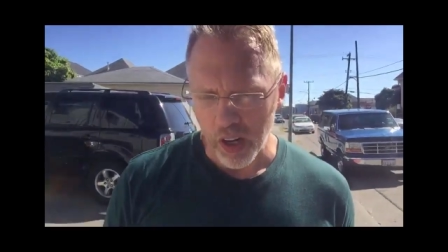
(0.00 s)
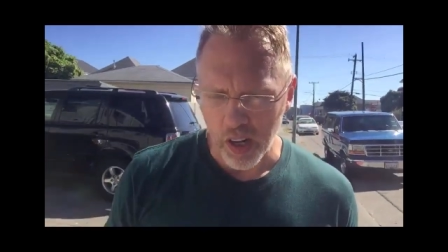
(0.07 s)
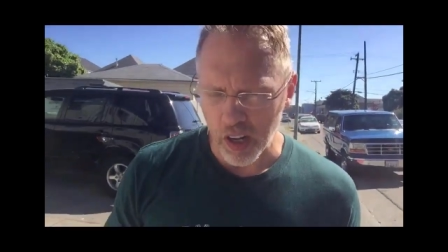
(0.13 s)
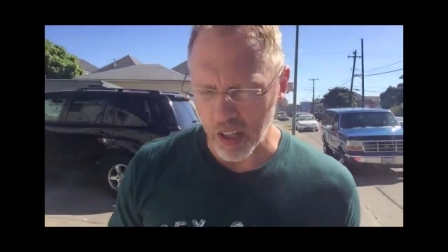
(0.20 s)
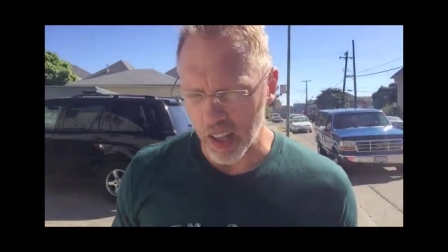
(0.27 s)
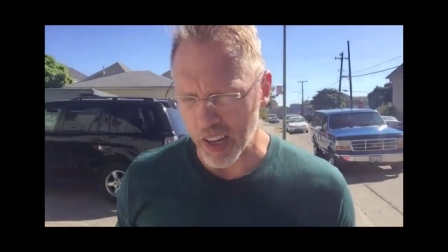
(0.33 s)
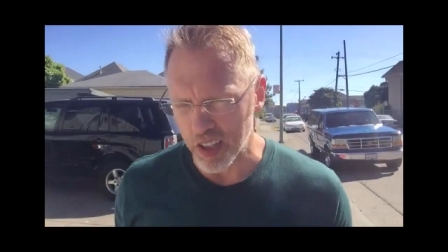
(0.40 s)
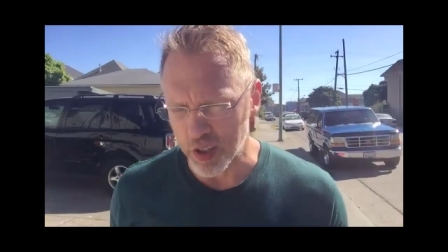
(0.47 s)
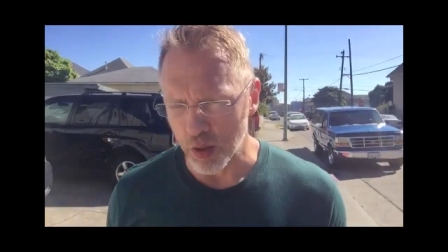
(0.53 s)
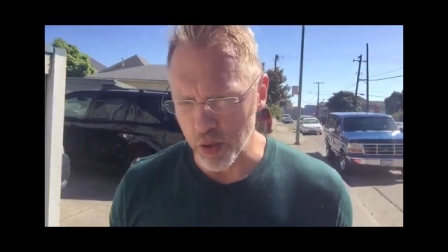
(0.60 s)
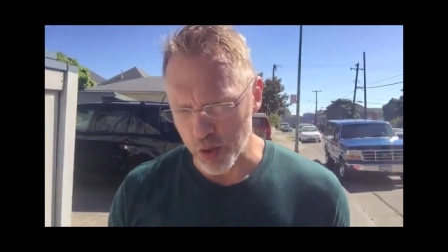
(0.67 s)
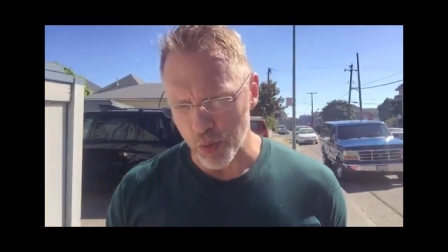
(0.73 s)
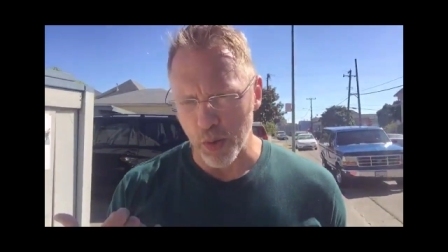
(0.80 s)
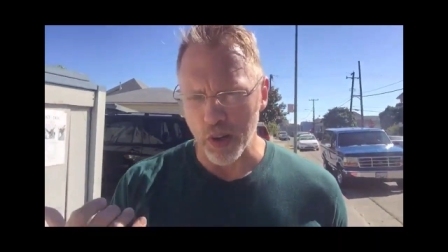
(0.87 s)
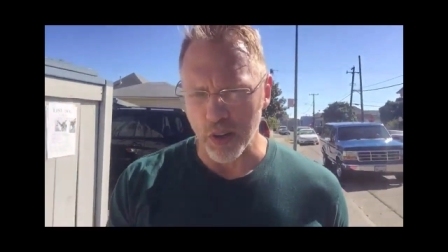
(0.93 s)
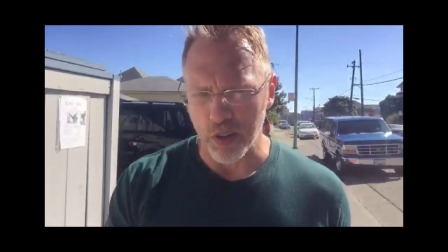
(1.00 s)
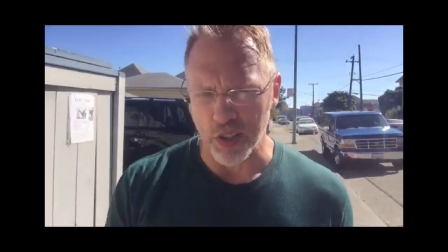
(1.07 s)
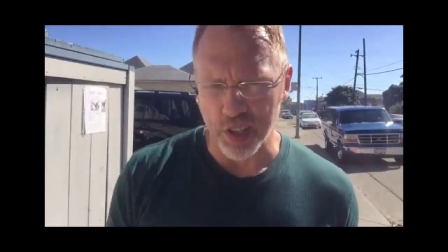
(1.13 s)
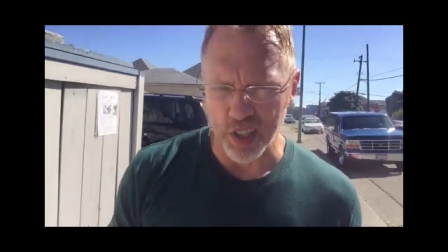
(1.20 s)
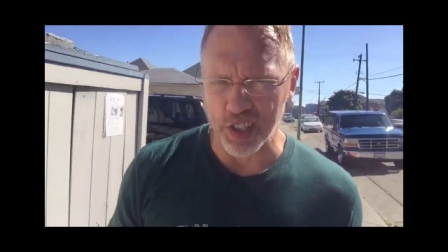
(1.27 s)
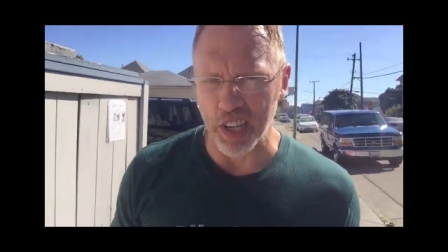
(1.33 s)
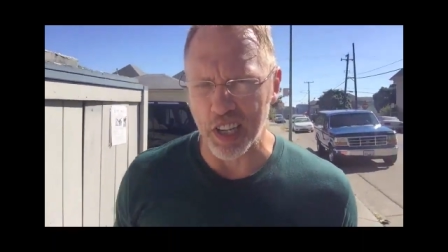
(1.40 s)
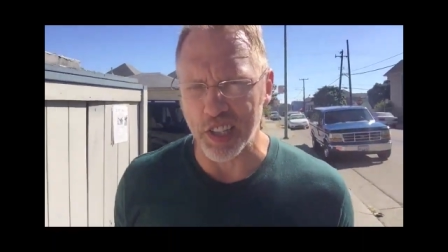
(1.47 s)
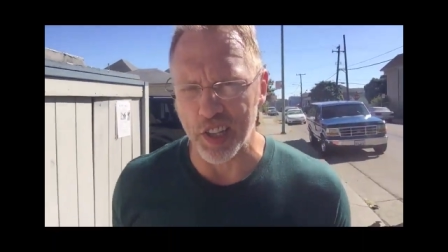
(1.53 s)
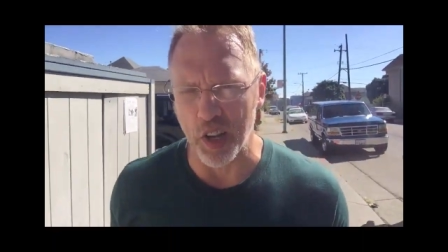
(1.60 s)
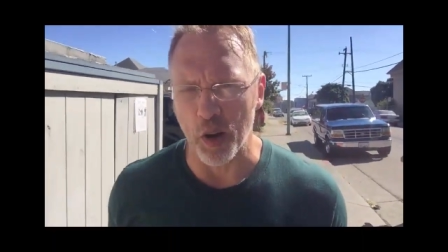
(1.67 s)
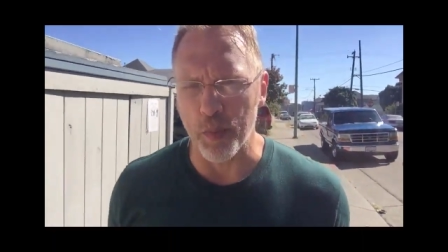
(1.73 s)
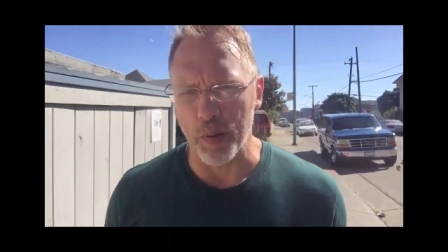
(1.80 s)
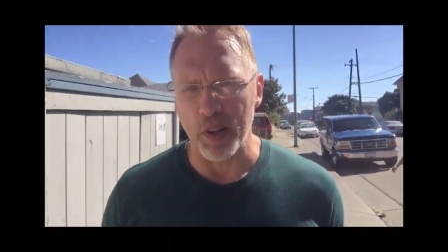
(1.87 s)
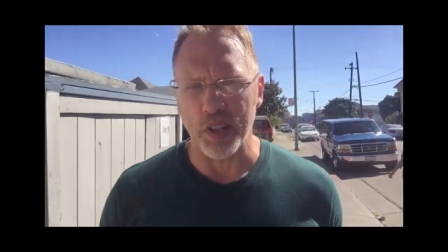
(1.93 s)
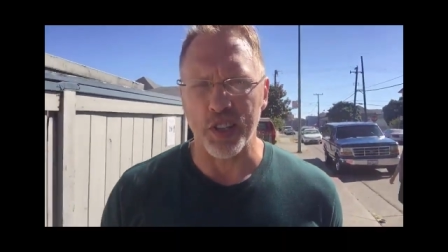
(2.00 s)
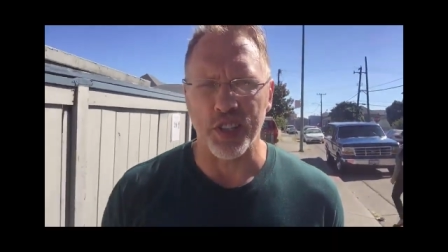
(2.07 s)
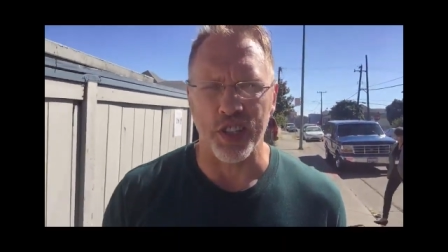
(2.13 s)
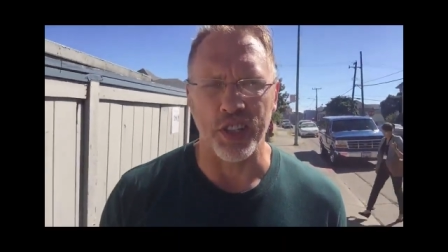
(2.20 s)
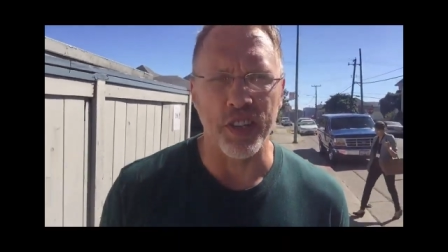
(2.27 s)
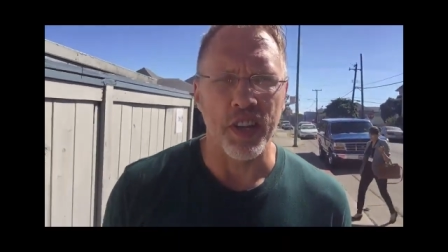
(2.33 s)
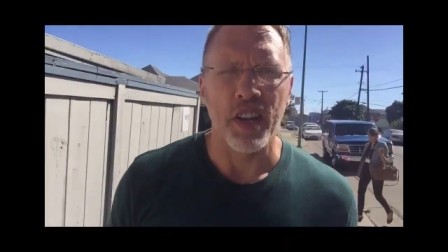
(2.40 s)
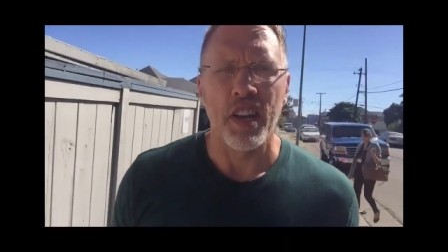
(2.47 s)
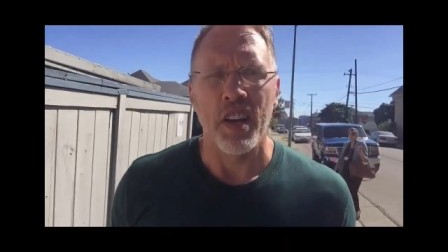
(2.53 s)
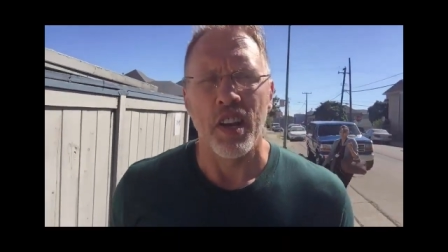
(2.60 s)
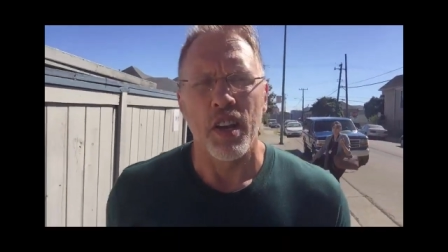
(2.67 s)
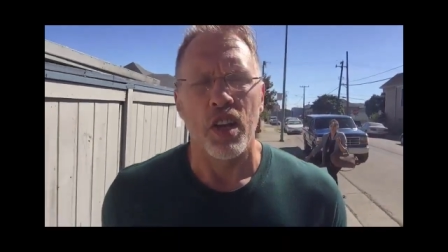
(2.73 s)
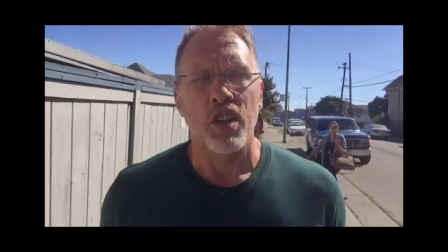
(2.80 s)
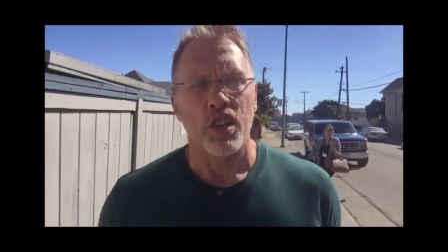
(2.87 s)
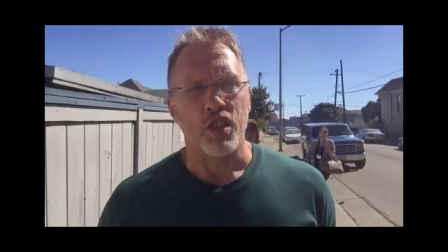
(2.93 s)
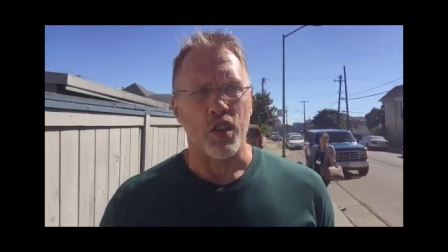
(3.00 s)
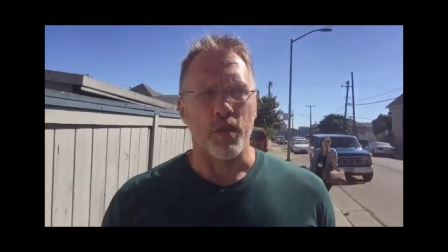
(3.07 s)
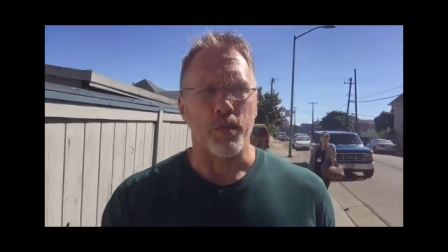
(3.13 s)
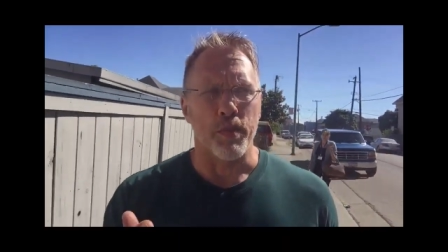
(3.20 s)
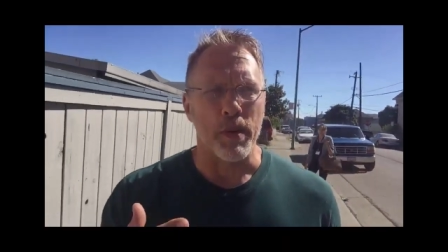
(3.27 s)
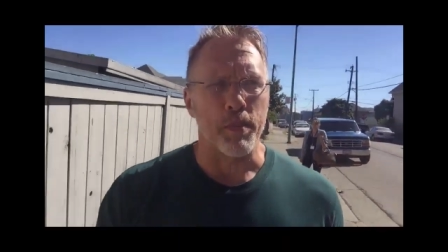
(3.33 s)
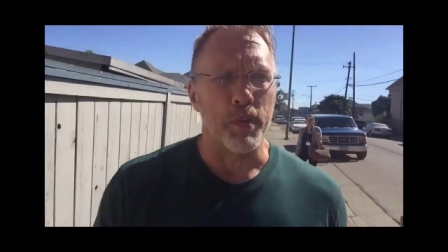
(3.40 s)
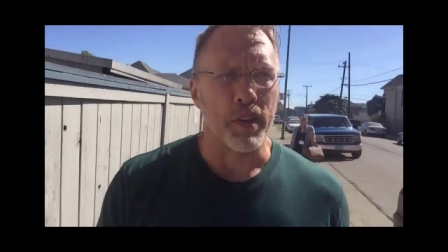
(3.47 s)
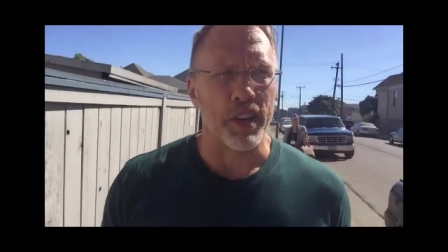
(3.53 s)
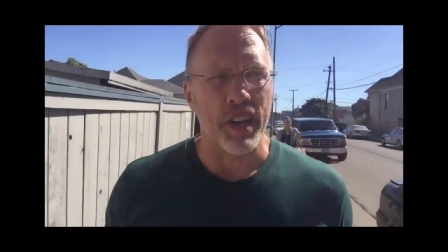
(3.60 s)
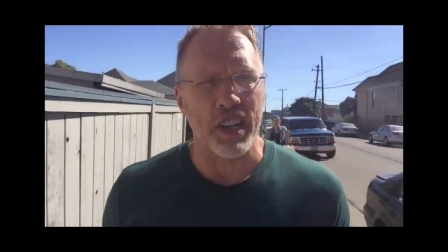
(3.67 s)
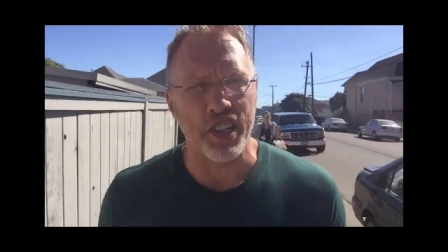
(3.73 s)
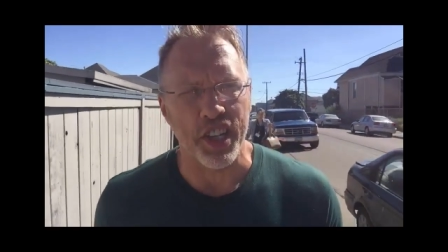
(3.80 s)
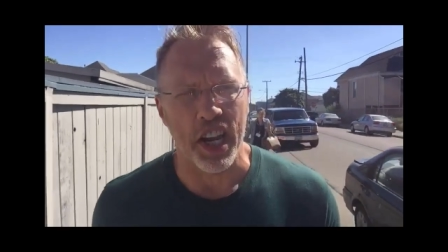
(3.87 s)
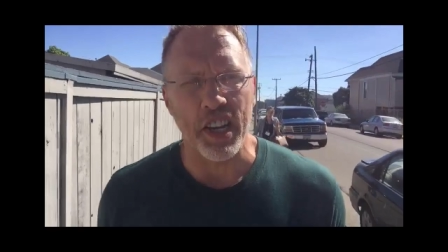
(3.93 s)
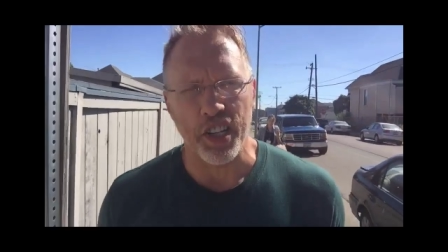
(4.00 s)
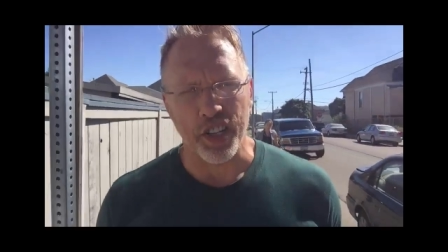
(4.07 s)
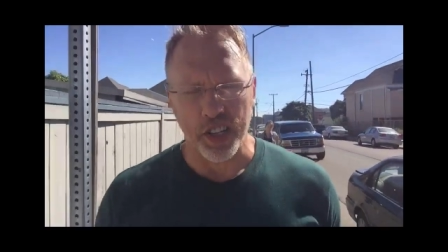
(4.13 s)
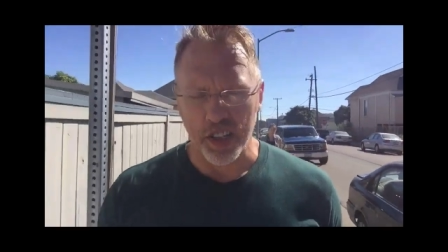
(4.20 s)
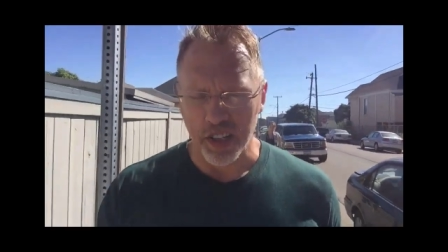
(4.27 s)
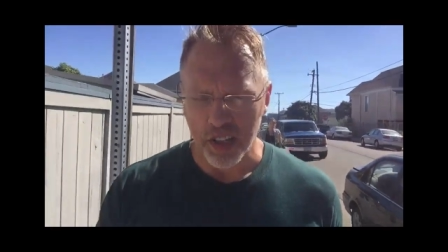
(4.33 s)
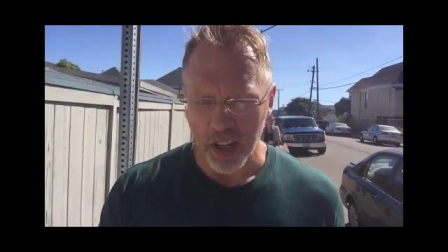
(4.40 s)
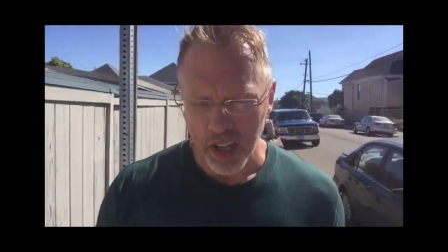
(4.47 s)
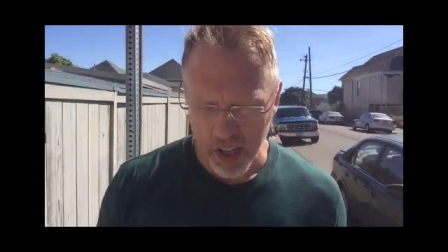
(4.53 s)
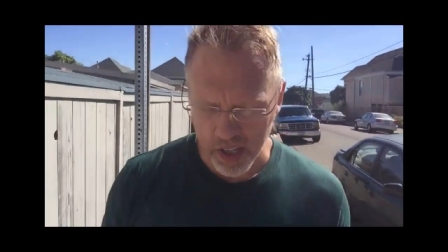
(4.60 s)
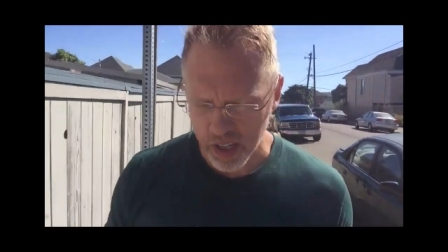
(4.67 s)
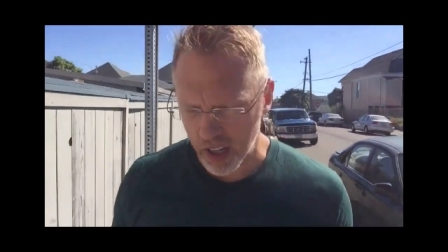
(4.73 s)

uh, a lot of social workers and sex therapists and certain people in education-based